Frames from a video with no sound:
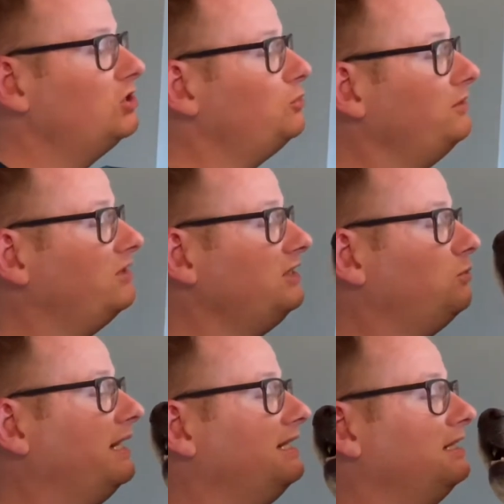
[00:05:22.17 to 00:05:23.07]
Shall we read
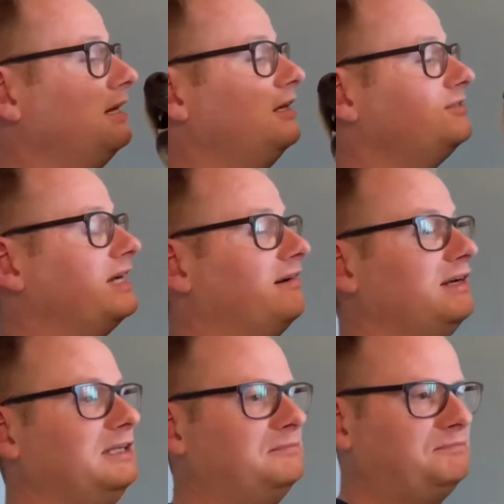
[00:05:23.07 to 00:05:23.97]
Winn Hurst,
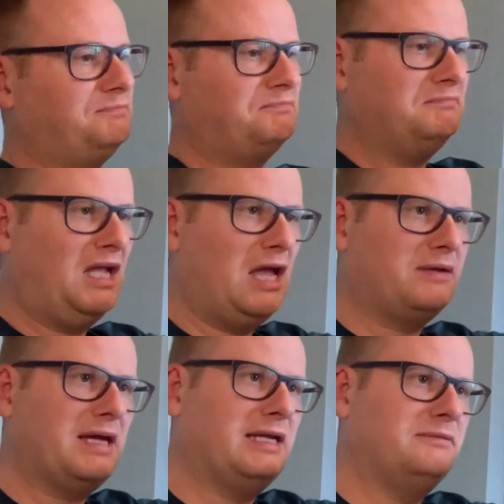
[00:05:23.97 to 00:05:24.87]
Harry?
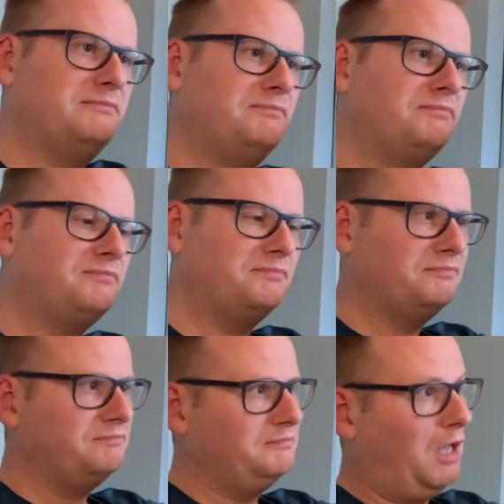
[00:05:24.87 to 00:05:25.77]
Okay.
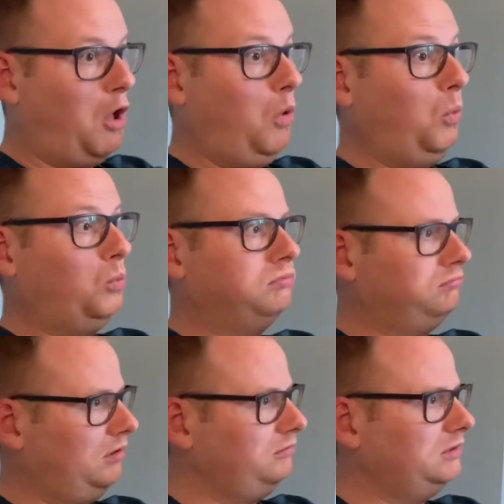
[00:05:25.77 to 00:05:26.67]
Oh,
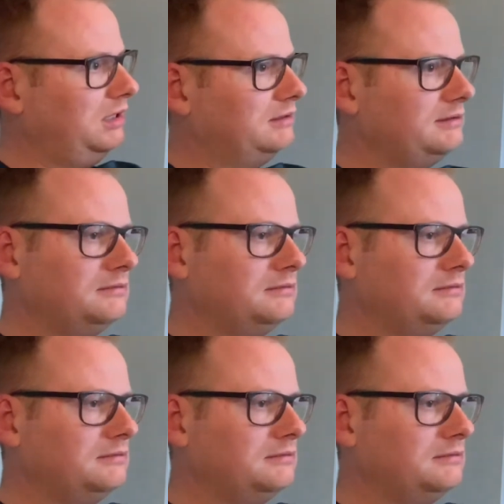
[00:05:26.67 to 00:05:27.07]
yeah.